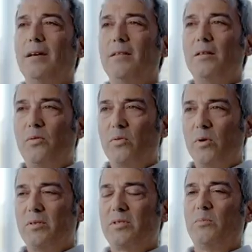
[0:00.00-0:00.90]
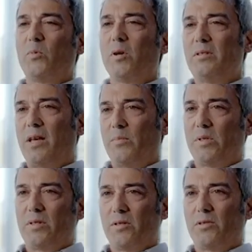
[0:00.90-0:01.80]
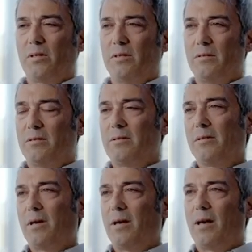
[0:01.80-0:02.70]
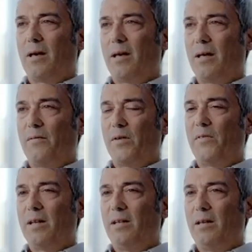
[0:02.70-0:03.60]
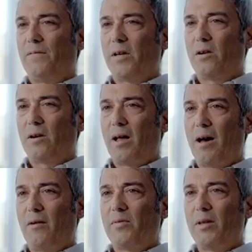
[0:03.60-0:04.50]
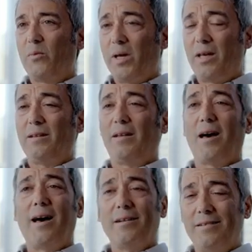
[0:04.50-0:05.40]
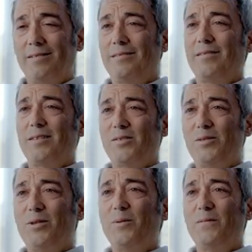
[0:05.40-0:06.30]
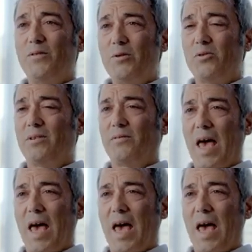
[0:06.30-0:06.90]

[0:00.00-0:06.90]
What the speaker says: And then through some more depositions, Vivendi figured out that we had gotten this new infusion of